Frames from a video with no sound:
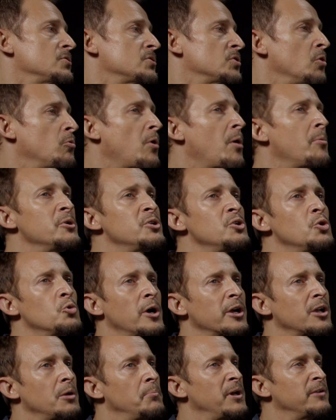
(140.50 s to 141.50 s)
So what would you
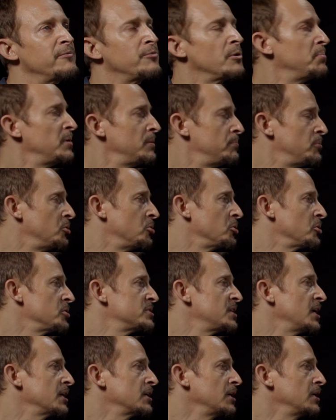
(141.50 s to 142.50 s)
recommend for people who are
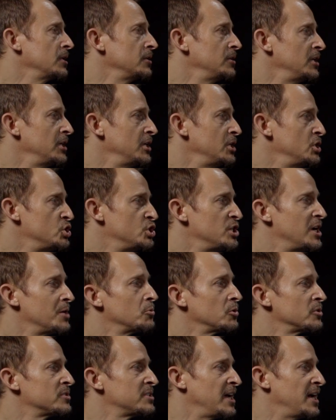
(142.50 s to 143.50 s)
taking the
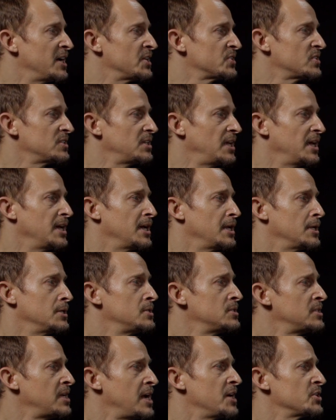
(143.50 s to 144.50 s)
general test
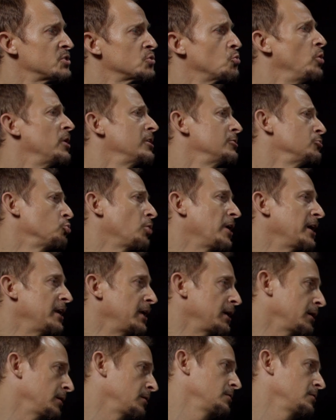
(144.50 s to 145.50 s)
and task 1 writing?